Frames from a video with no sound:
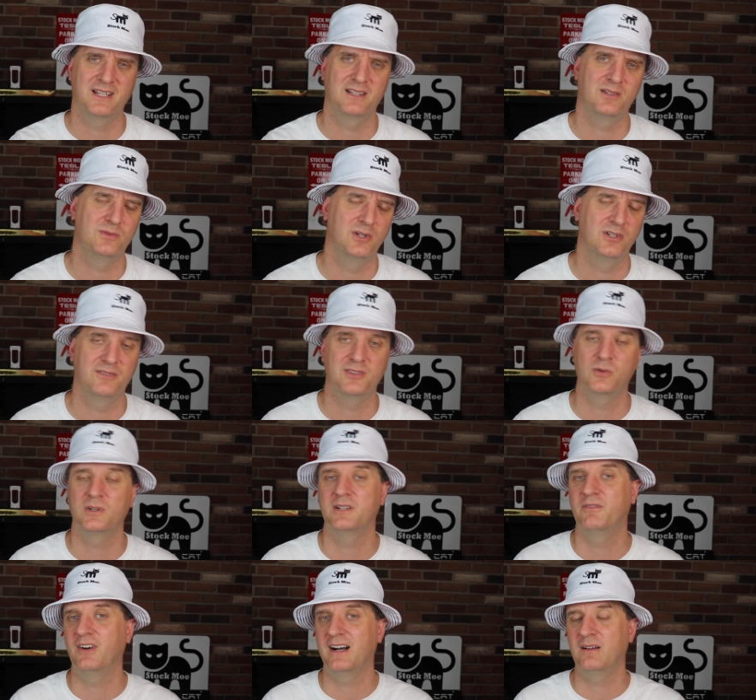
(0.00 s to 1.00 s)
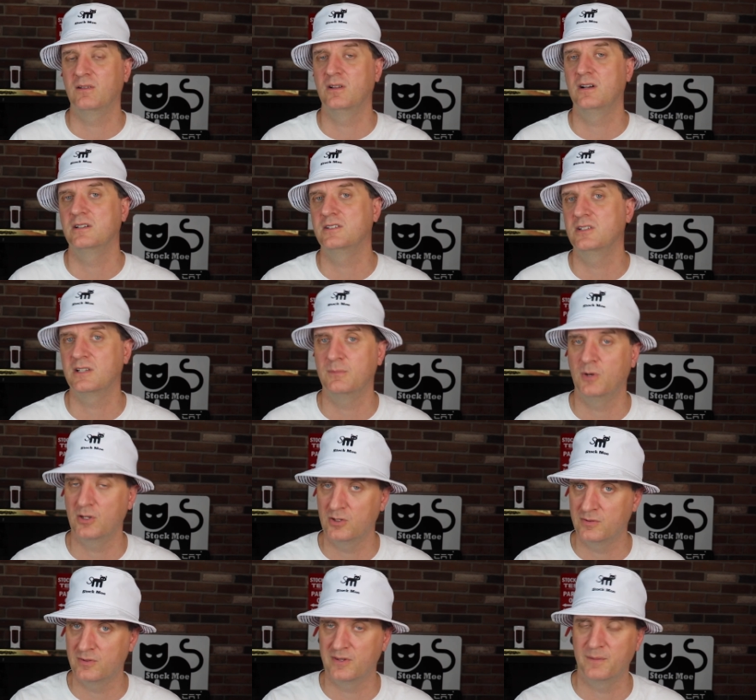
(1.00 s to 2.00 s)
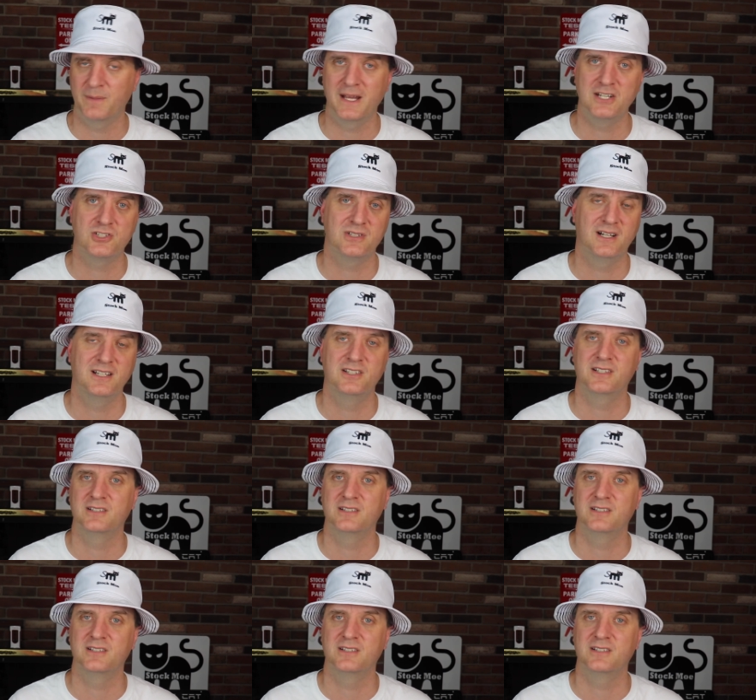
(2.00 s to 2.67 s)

If you want to follow along, though, come on over to the Patreon.